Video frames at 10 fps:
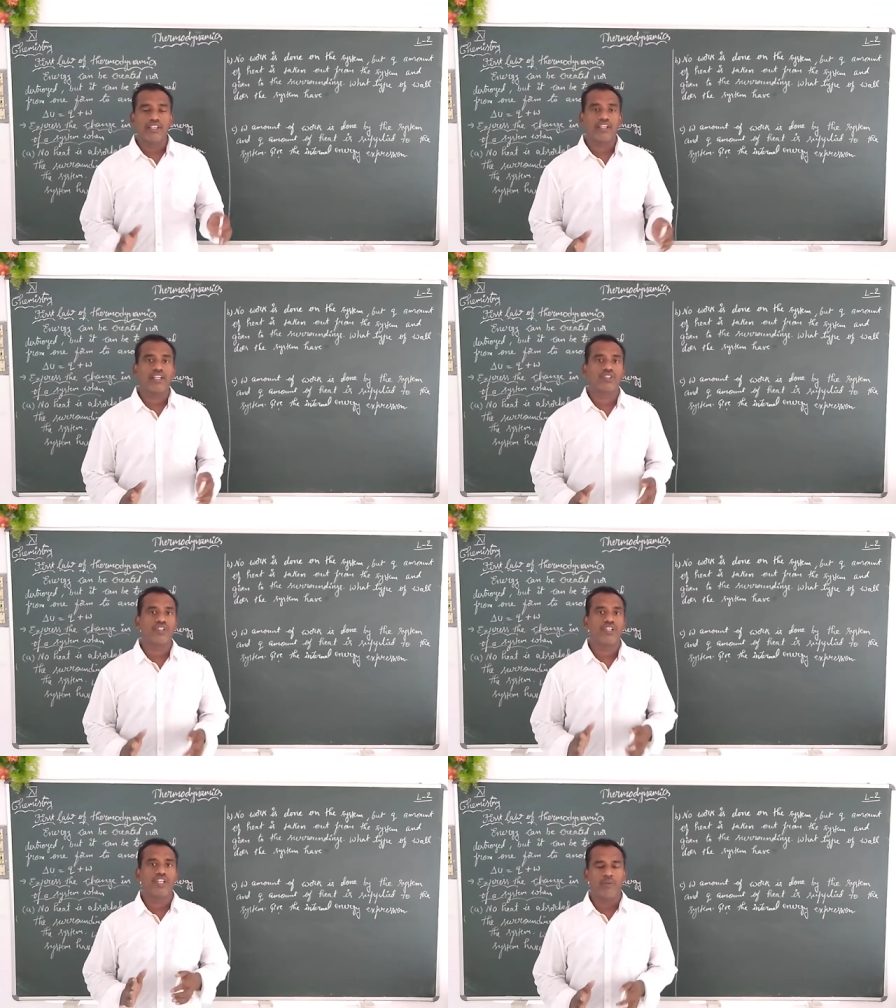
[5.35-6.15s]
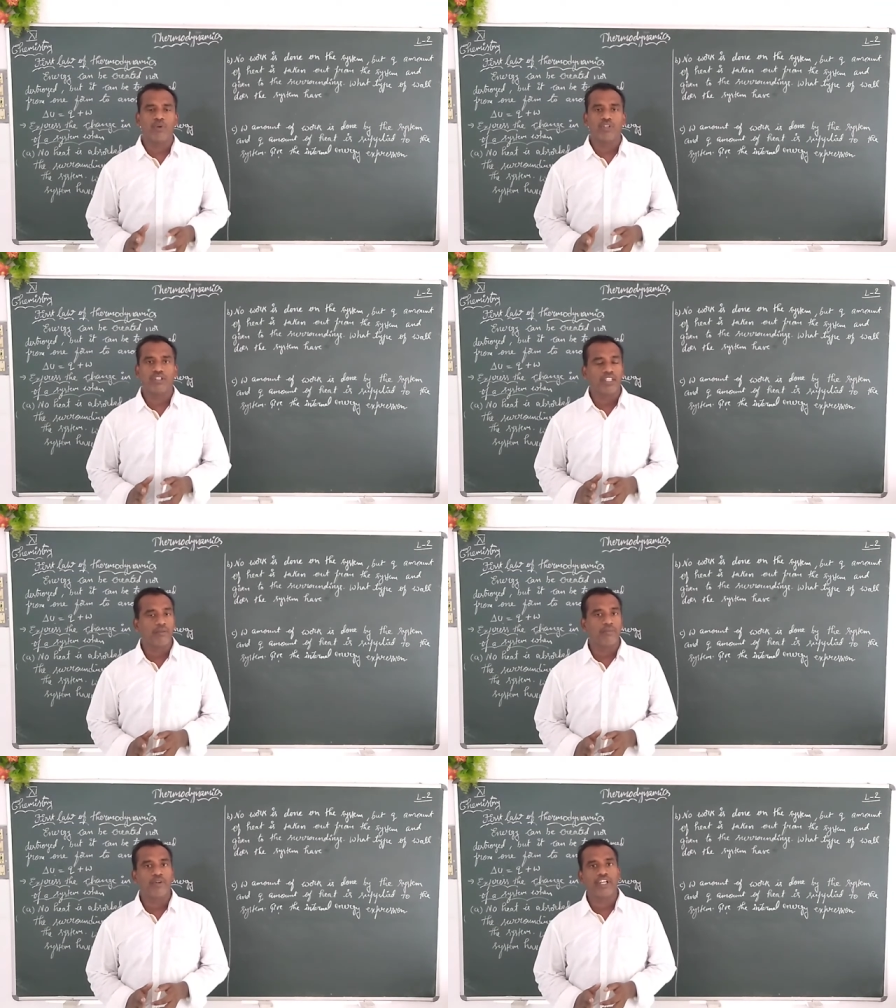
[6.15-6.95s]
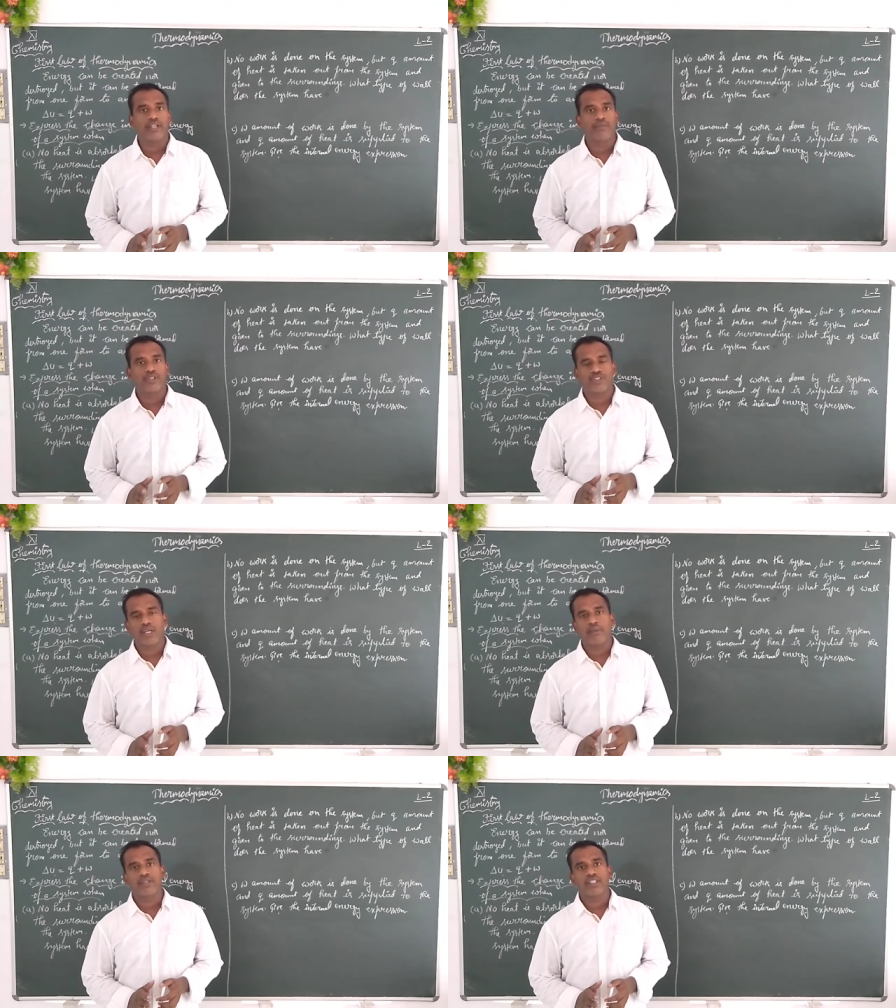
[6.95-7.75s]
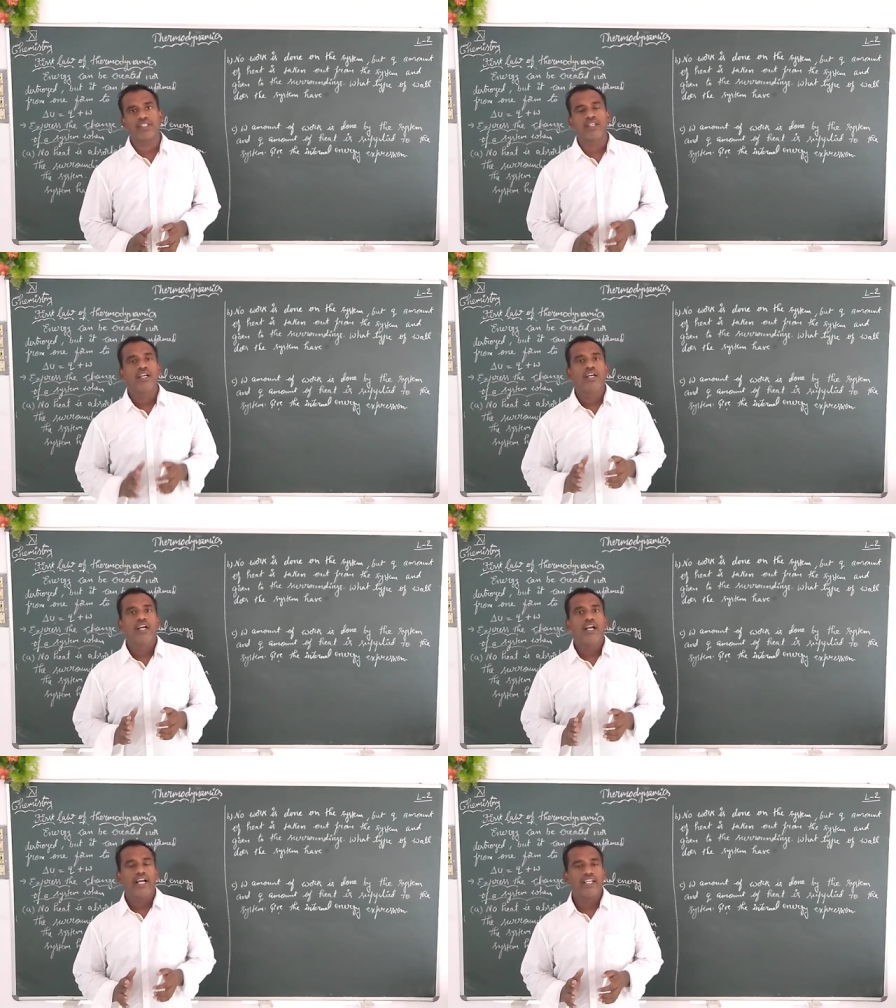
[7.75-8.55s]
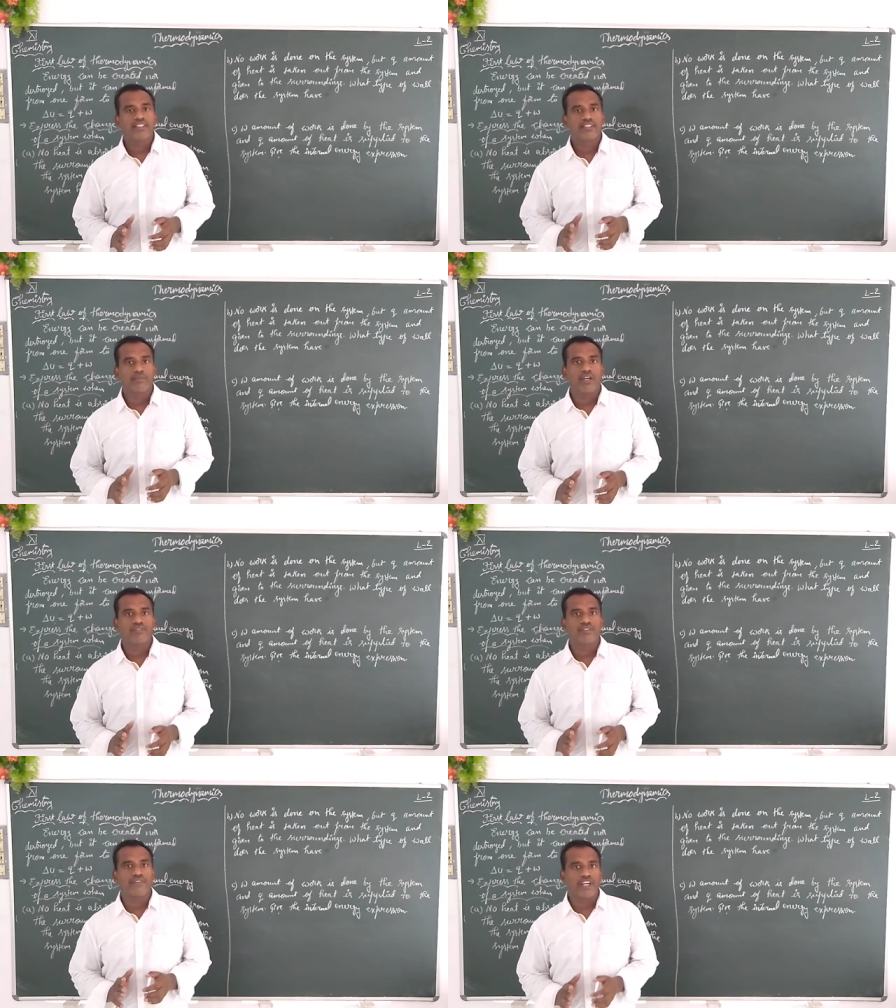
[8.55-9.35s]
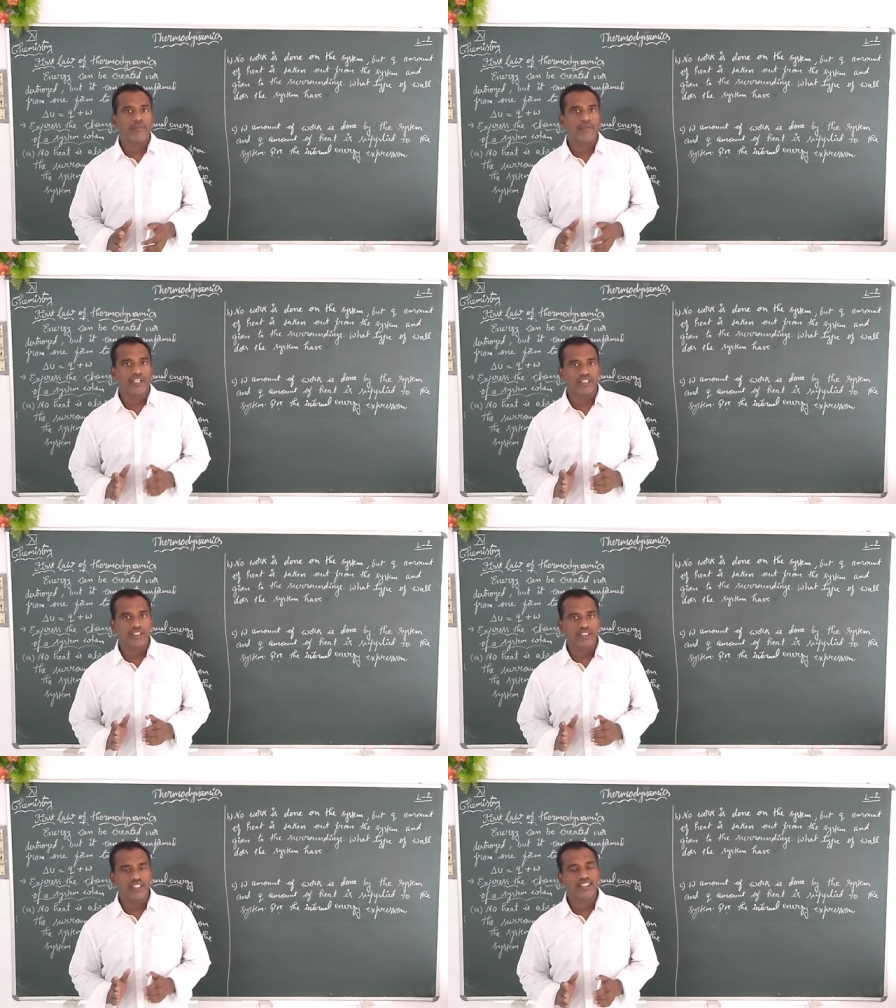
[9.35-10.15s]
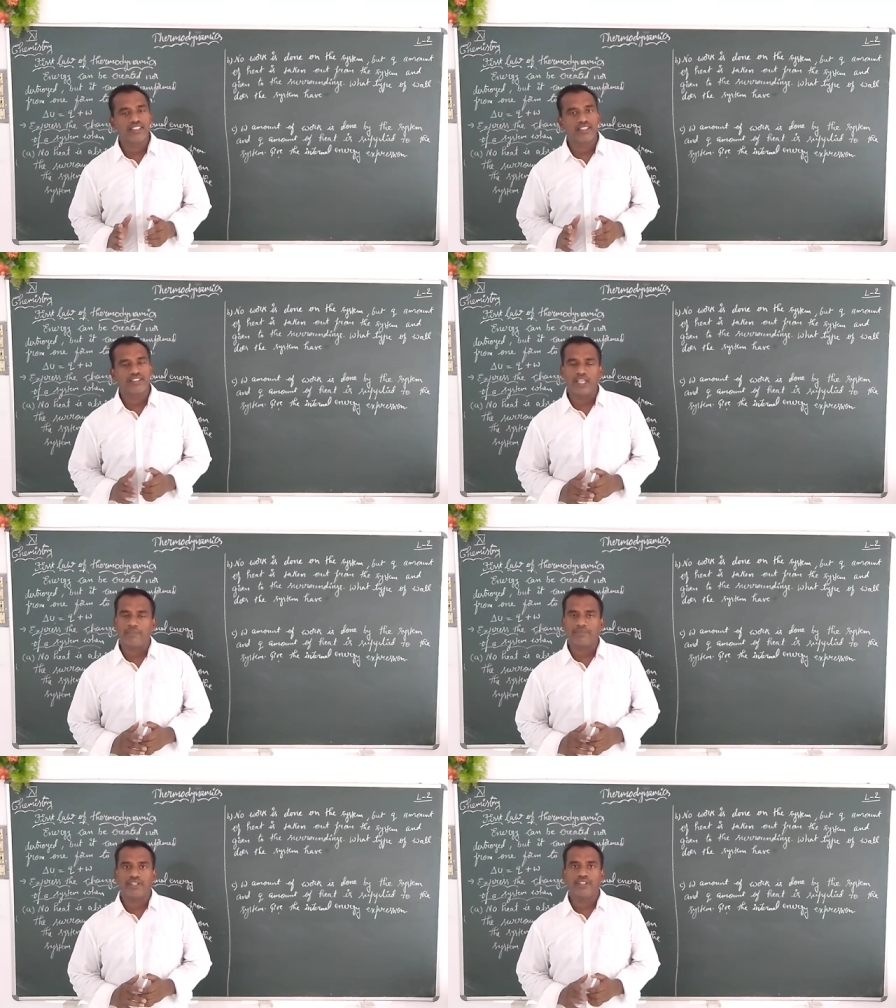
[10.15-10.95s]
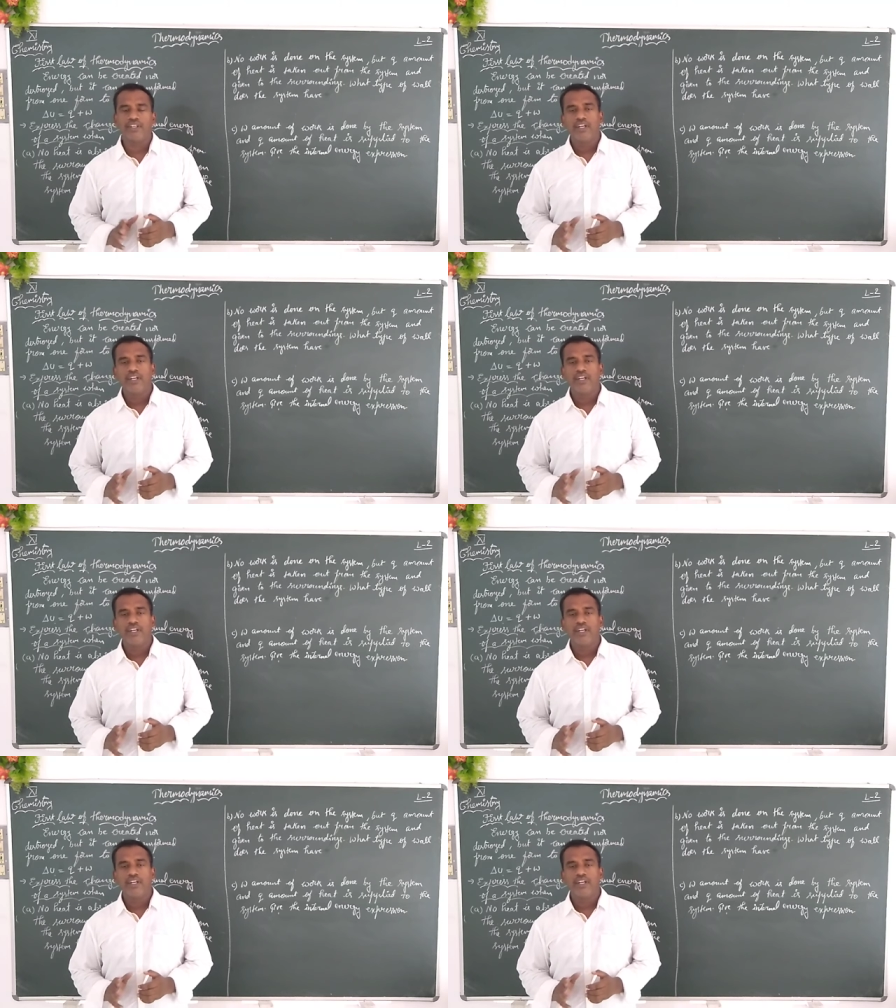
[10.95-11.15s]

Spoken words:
introduction about the thermodynamics chapter and some of the fundamentals in this chapter.